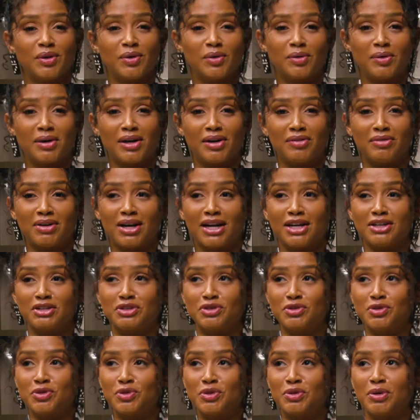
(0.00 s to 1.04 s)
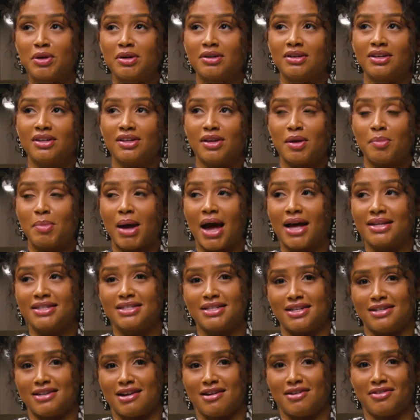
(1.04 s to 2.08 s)
Whenever I do pass
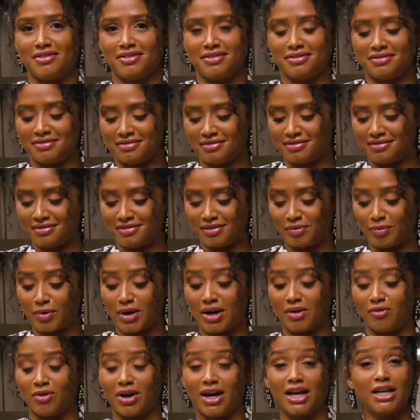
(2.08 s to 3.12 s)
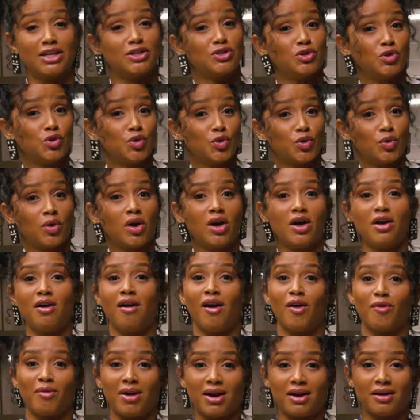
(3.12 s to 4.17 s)
it down, whenever I do
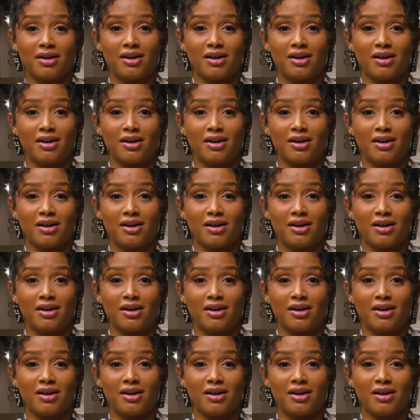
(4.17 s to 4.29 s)
write a